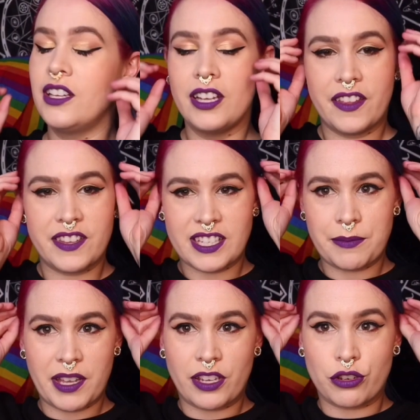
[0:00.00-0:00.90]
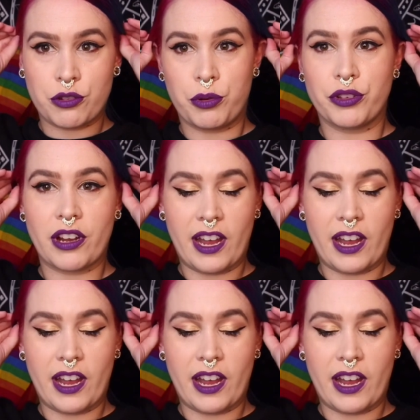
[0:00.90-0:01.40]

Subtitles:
And the same thing, you could pull your